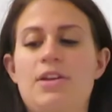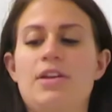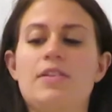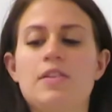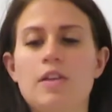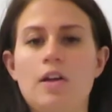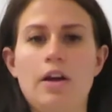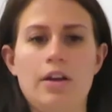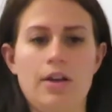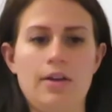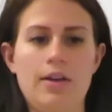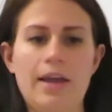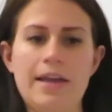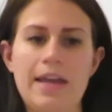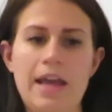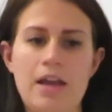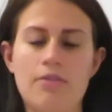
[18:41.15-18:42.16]
because I don't
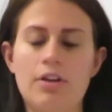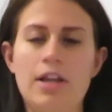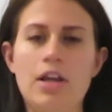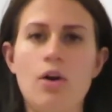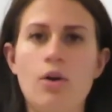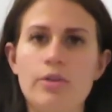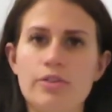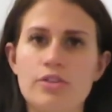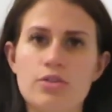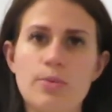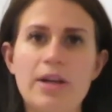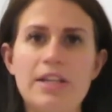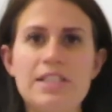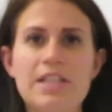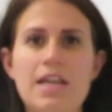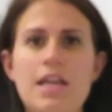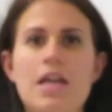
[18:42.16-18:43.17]
like getting really hot and
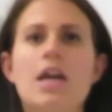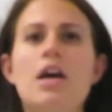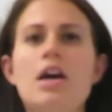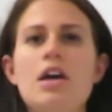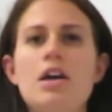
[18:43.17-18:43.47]
sweaty.